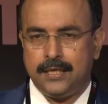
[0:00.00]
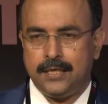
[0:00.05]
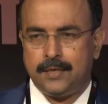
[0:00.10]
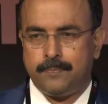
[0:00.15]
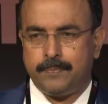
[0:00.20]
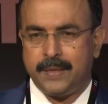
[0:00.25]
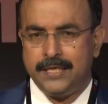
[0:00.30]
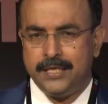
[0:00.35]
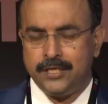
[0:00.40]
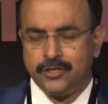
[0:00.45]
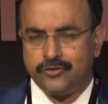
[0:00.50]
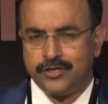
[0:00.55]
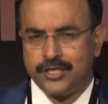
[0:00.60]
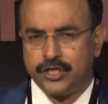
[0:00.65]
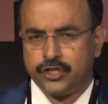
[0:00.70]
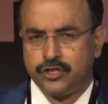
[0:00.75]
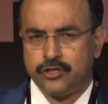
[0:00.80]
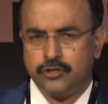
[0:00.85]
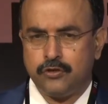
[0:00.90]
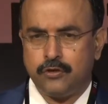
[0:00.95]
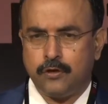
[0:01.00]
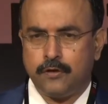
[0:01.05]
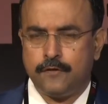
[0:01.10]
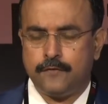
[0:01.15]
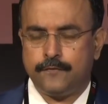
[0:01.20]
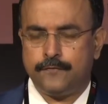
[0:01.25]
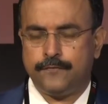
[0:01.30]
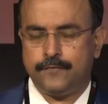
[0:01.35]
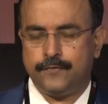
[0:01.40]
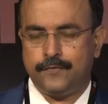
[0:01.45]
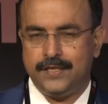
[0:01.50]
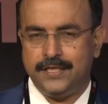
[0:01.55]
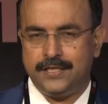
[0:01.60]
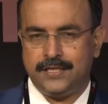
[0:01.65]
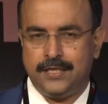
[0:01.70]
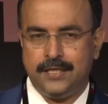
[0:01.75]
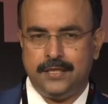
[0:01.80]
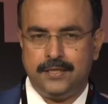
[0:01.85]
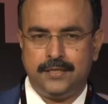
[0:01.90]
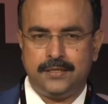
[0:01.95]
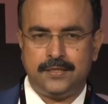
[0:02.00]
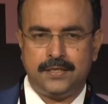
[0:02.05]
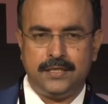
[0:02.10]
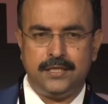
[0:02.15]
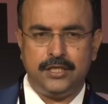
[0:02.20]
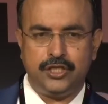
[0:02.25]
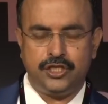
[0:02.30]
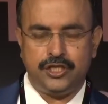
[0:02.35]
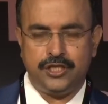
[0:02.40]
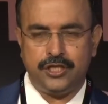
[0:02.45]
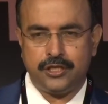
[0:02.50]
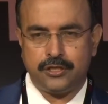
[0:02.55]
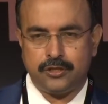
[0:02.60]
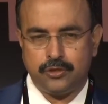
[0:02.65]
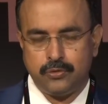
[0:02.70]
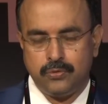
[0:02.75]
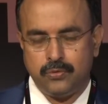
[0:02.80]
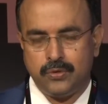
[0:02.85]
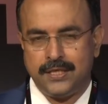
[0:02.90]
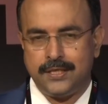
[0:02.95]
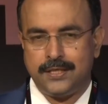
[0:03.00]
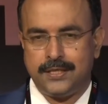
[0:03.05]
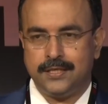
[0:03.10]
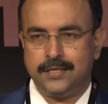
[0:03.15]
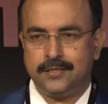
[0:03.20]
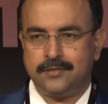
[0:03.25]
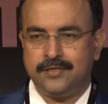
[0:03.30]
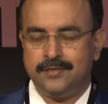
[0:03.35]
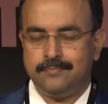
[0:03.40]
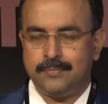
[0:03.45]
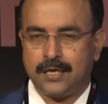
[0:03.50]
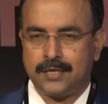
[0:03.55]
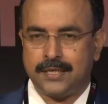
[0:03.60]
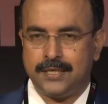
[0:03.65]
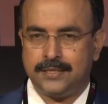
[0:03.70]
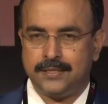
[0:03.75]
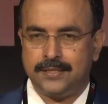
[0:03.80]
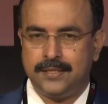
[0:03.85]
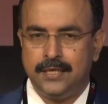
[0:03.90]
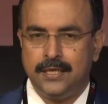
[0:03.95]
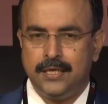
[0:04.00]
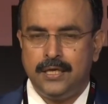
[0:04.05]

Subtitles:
penetration of retailers in the tier 2 and tier 3 markets.